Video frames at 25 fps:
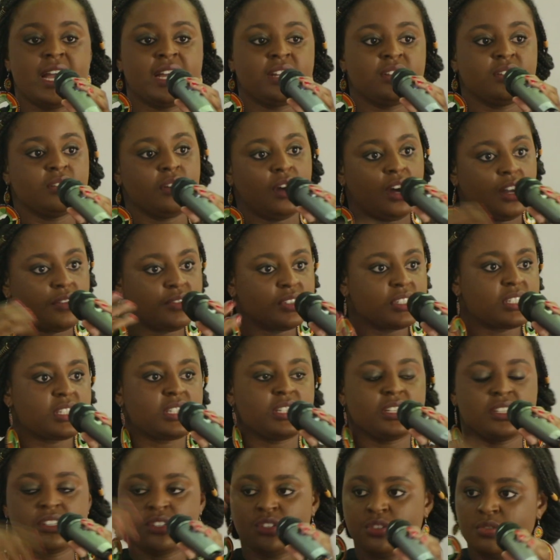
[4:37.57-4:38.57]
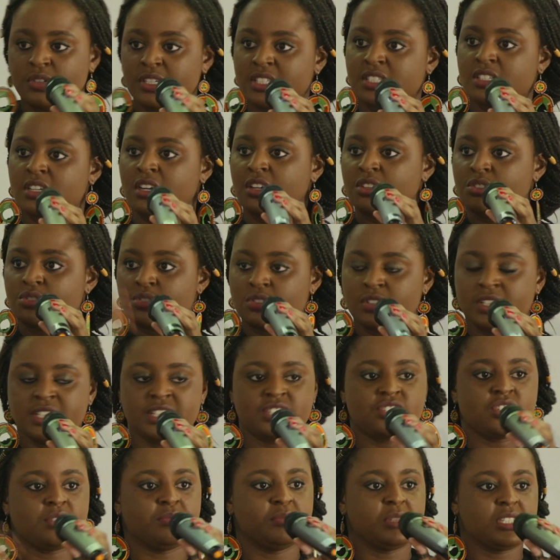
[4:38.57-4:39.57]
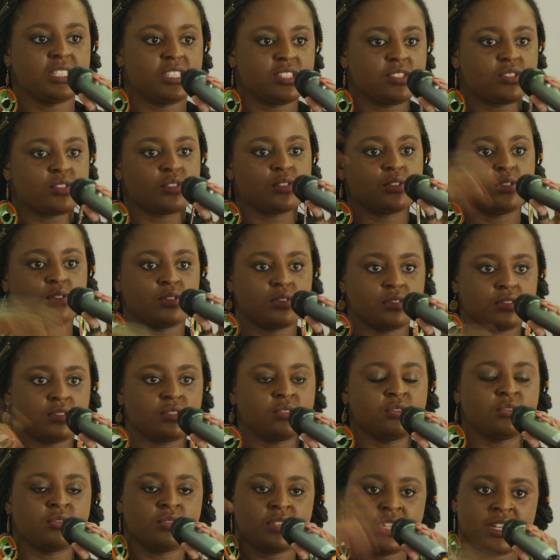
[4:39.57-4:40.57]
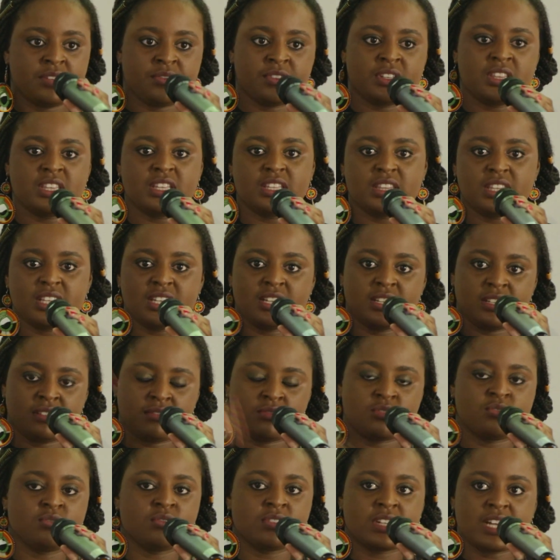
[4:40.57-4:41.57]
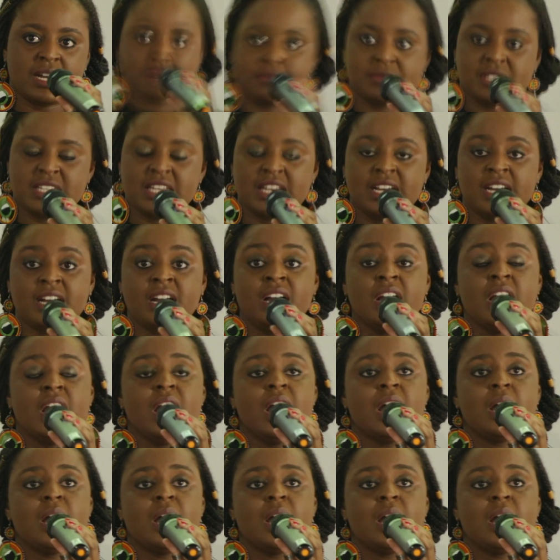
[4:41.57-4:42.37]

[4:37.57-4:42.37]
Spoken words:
And obviously US cultural hegemony, so you know everything they do comes here.